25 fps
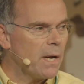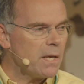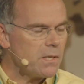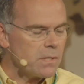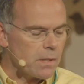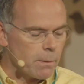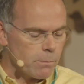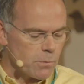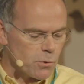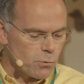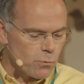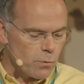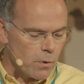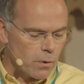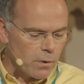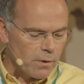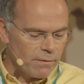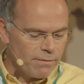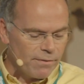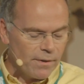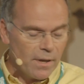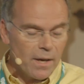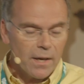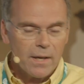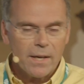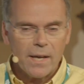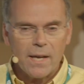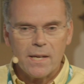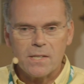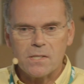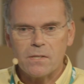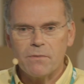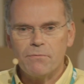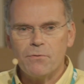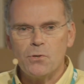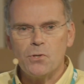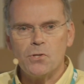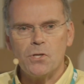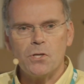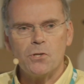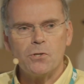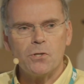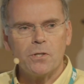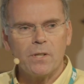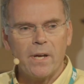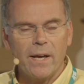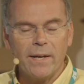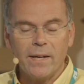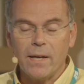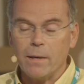by some stroke of luck as a
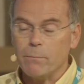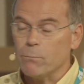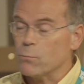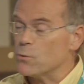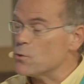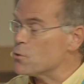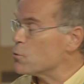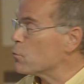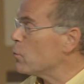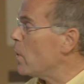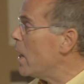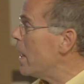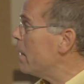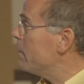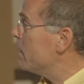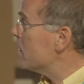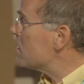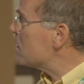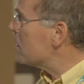physician, I can prescribe